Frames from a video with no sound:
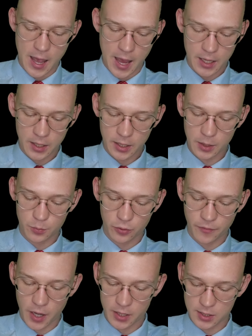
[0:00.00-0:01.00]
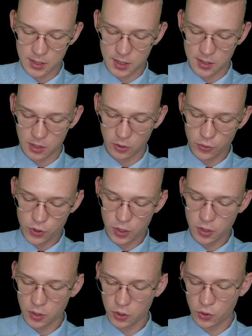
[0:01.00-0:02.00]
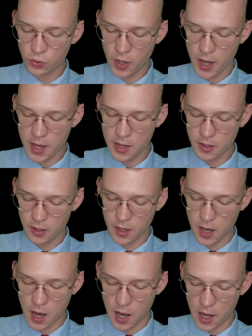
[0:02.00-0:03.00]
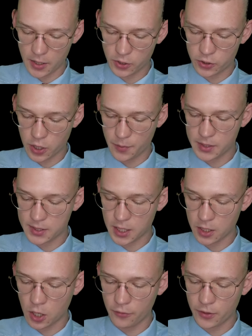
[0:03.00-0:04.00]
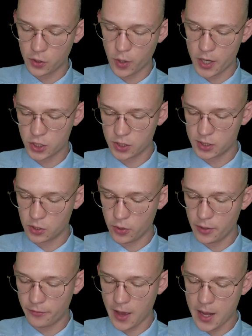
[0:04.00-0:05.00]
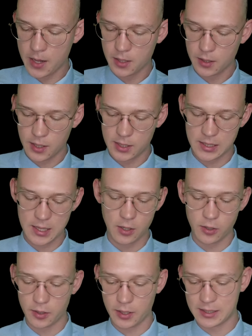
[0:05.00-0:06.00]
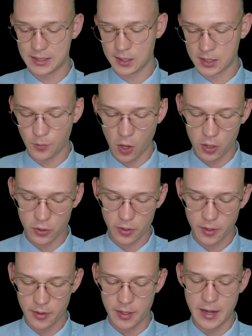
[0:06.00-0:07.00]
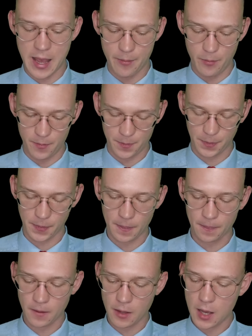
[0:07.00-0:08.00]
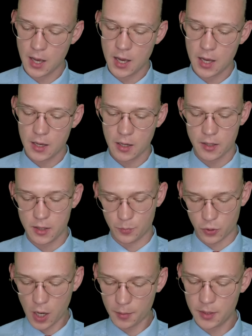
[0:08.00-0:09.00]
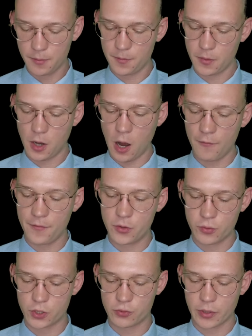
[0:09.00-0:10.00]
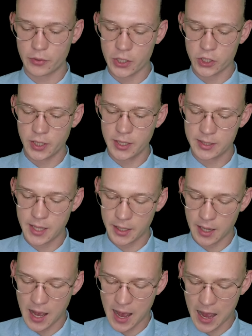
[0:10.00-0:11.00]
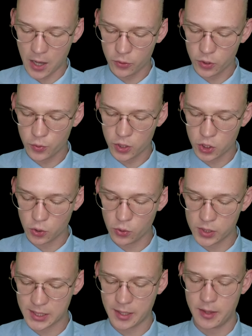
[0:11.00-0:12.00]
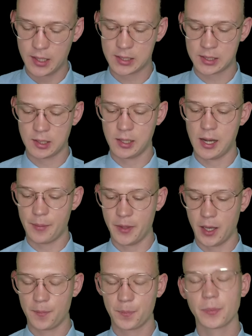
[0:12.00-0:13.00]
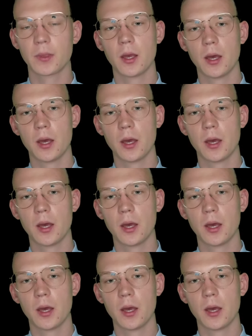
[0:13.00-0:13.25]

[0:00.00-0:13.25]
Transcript: And it provides us a solution to a undetermined set of equations. So if n is, is smaller than m. The problem of the ridge regression is that how do we choose this lambda?